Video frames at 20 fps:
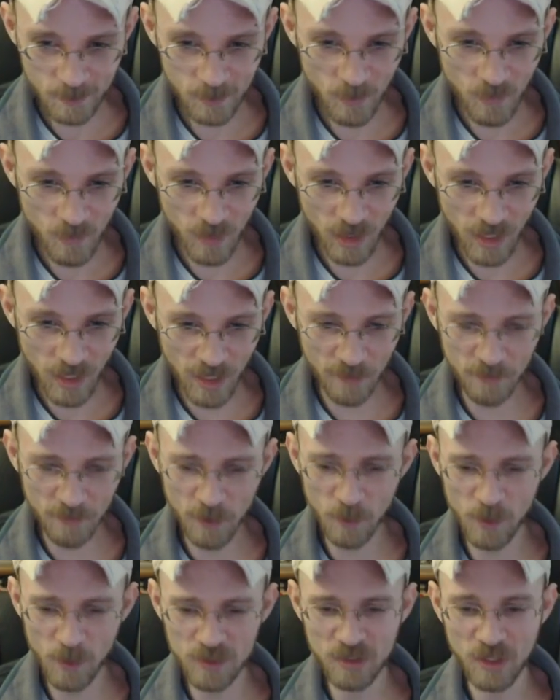If there was a
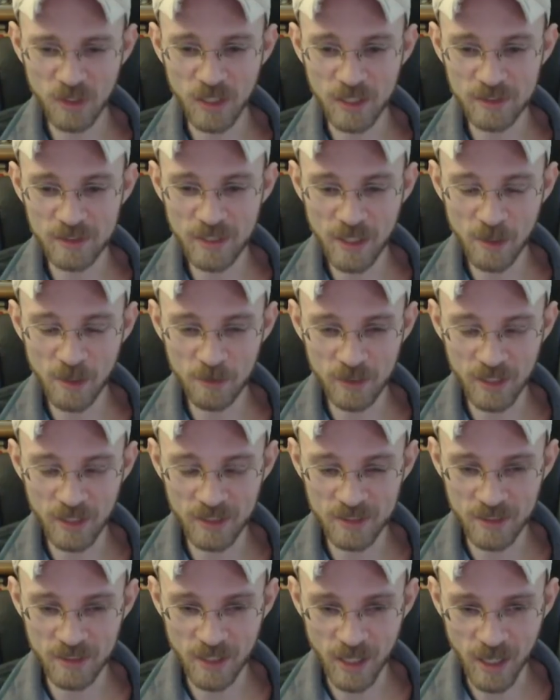letdown, it's
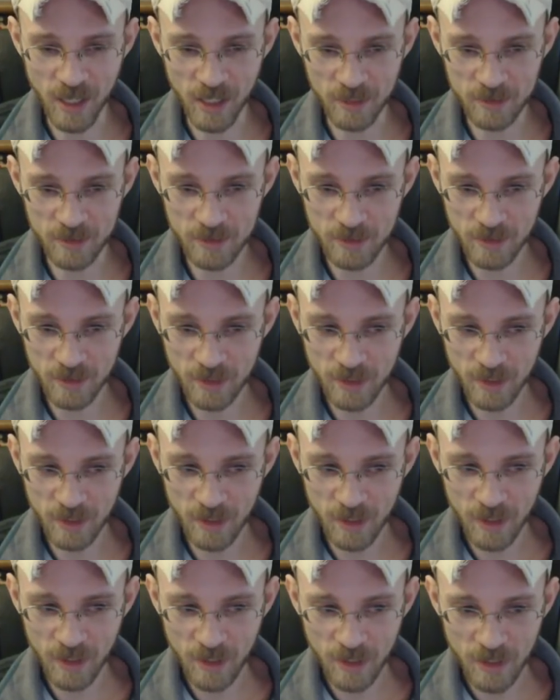that
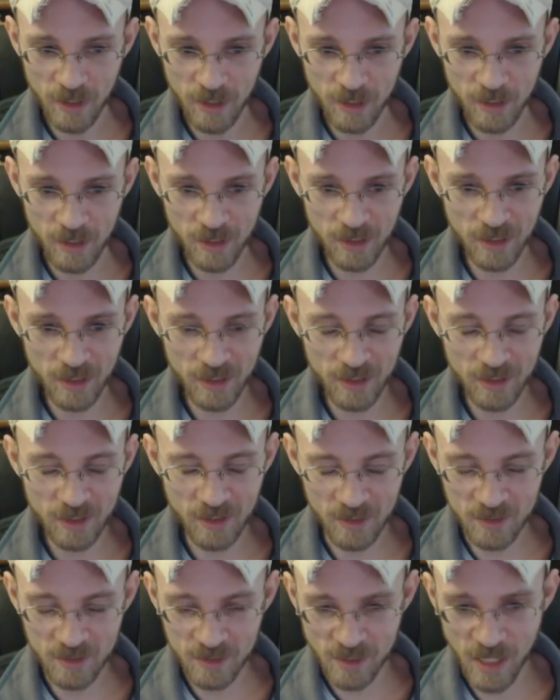the
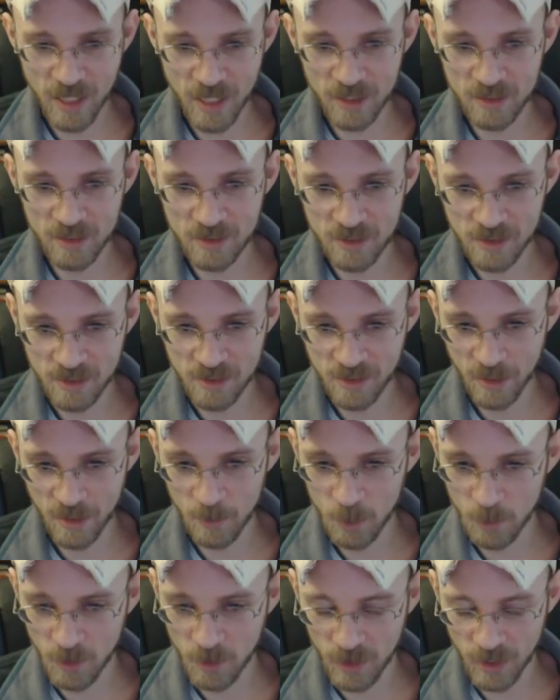stakes seemed
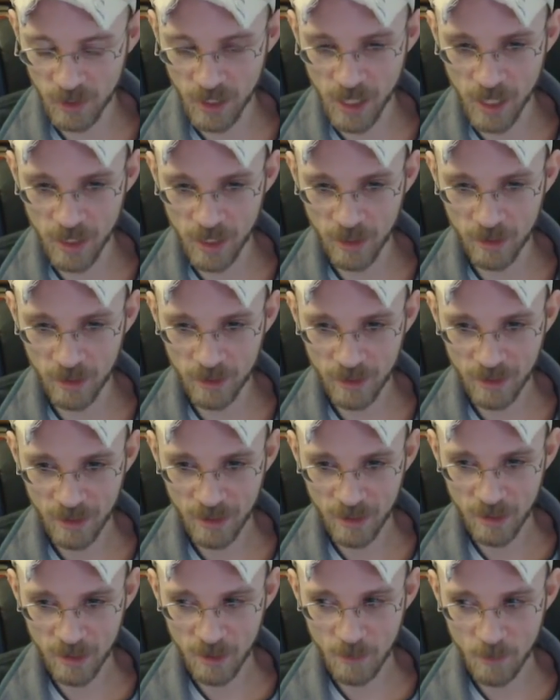really high,
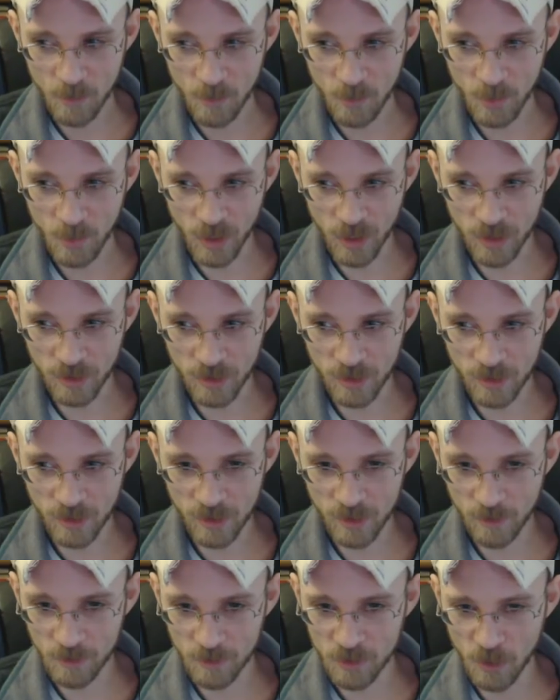but there was
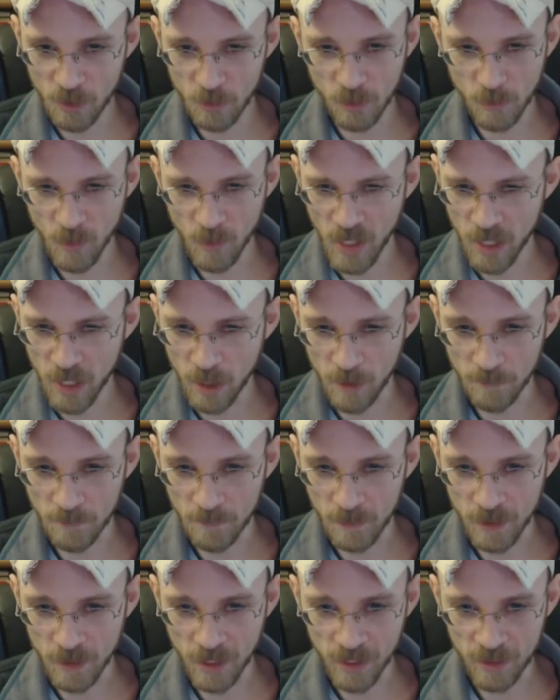no real payoff for
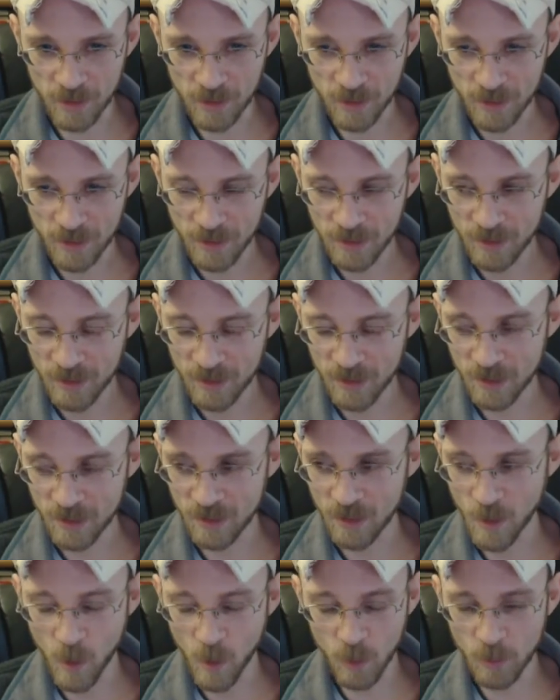that. All
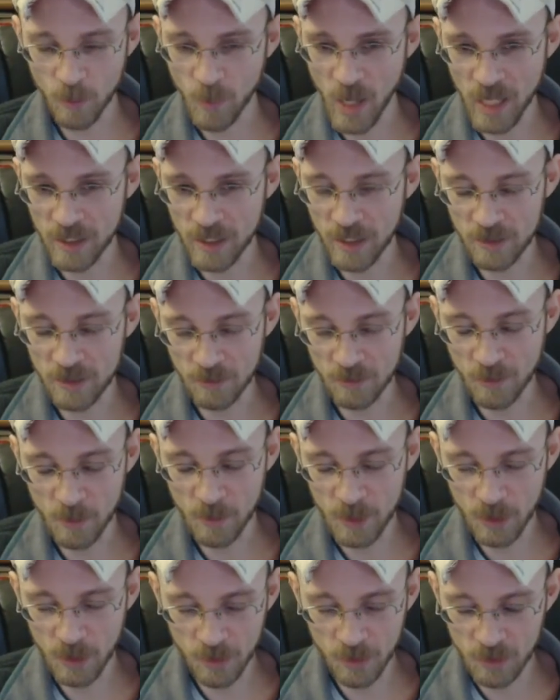the bad guys all
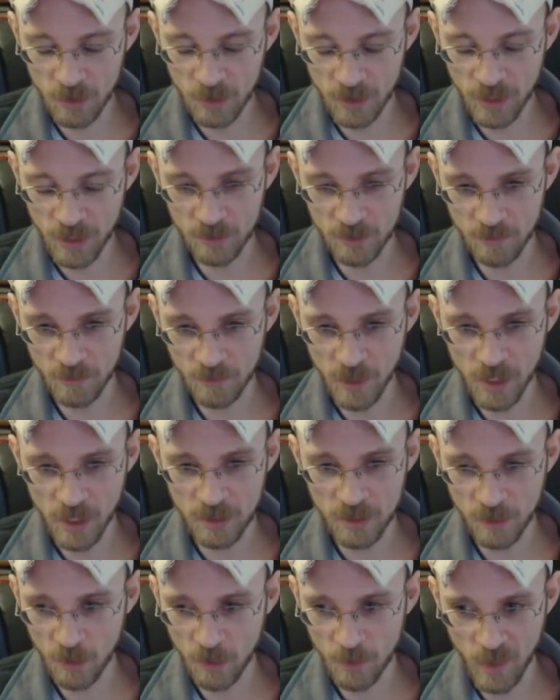the good guys are fine, and all the
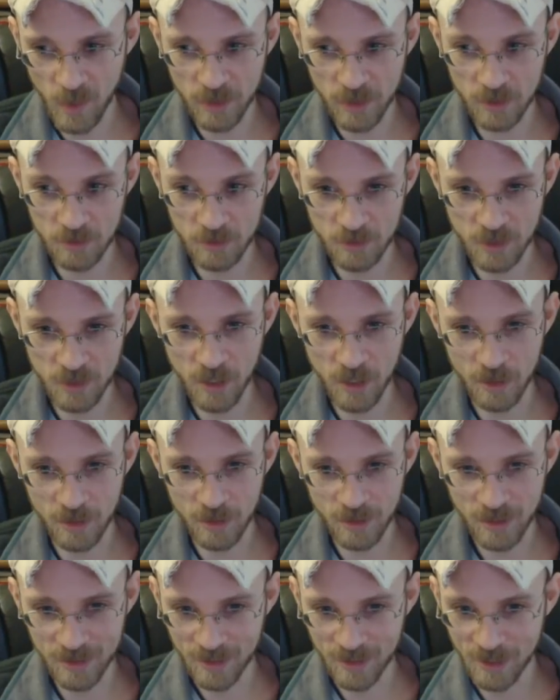bad guys are dead at the
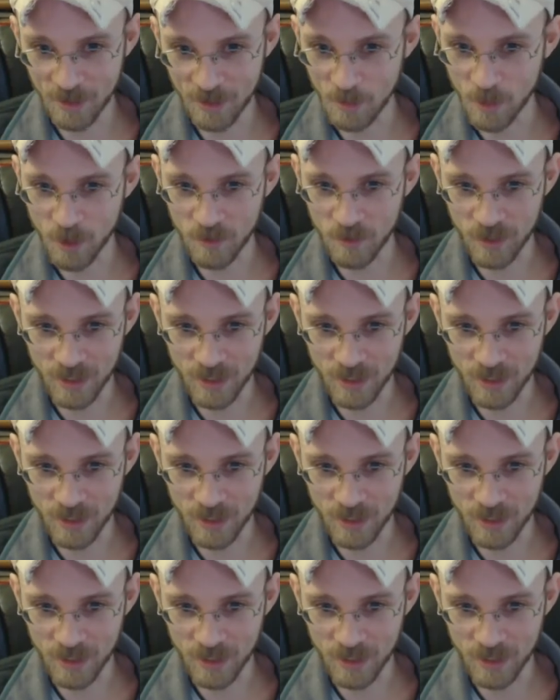end of the movie.